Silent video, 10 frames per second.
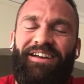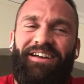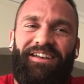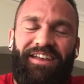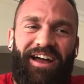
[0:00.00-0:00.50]

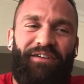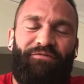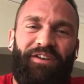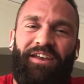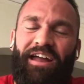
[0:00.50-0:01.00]
Yeah, I
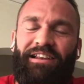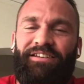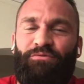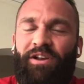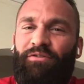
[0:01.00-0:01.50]
think at
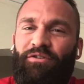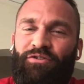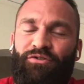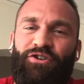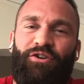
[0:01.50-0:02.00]
least one of the
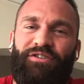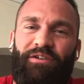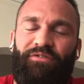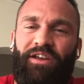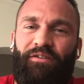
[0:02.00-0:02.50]
two shows, I
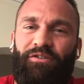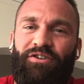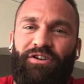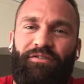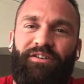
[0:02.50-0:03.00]
think I'm going to
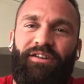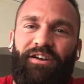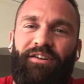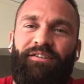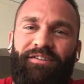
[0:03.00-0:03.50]
shave it,
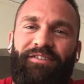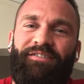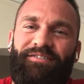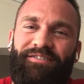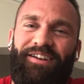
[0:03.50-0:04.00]
yeah.
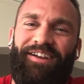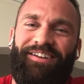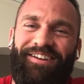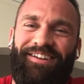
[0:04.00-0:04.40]
Yeah.